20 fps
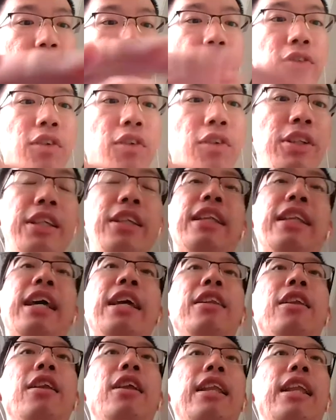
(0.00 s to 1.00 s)

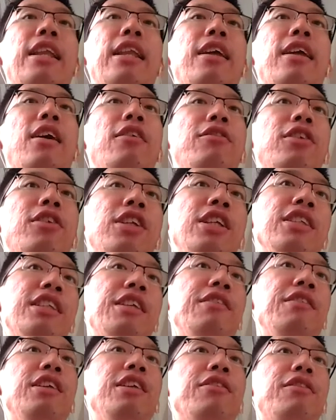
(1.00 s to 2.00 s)

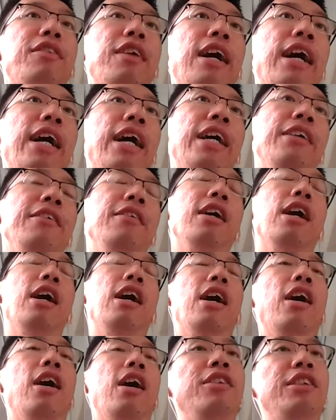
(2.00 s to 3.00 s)
1475
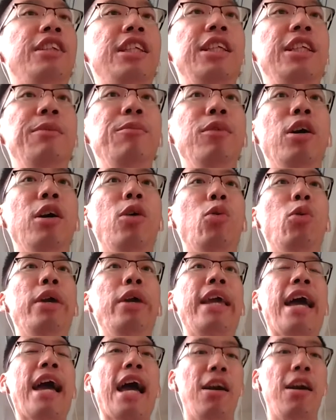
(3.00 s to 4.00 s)
uh, team,
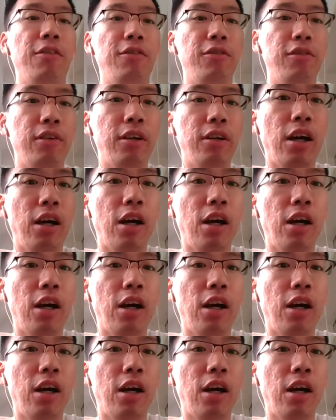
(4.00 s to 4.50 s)
we have